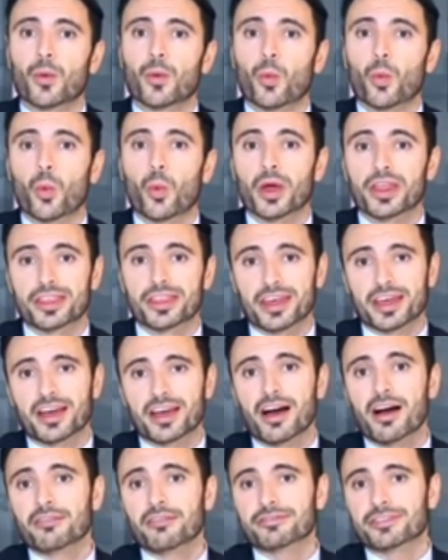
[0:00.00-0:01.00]
with the
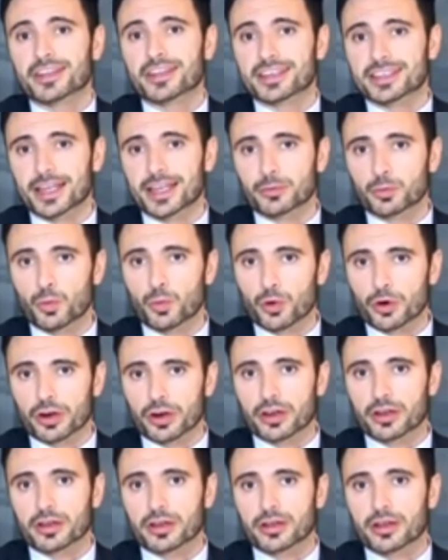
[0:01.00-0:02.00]
conflict at
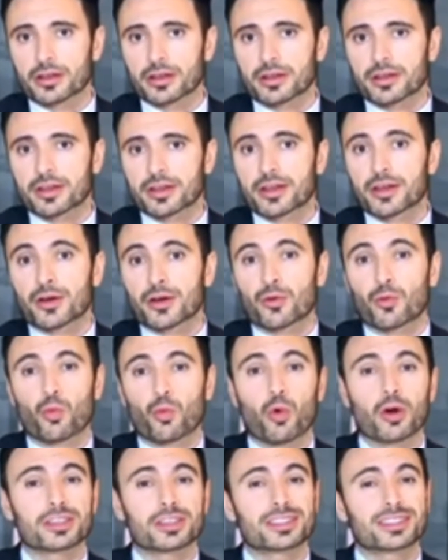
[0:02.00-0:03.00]
work.
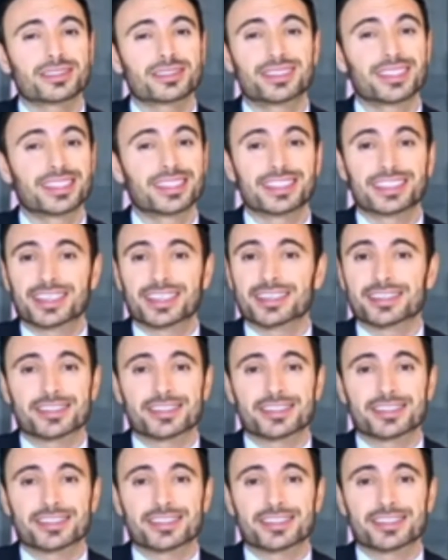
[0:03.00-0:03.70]
What did it